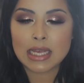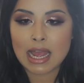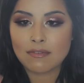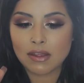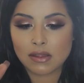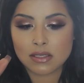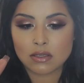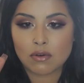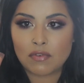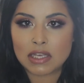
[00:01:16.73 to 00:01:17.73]
They have like these
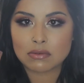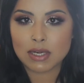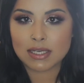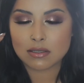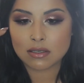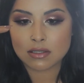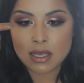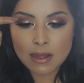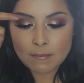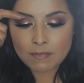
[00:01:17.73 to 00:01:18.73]
little face razors,
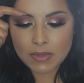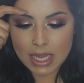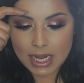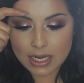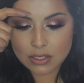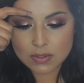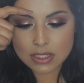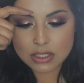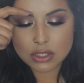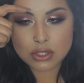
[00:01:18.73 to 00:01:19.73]
and I use
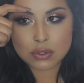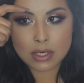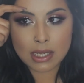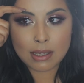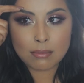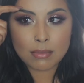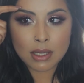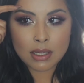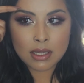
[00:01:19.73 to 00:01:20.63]
it to trim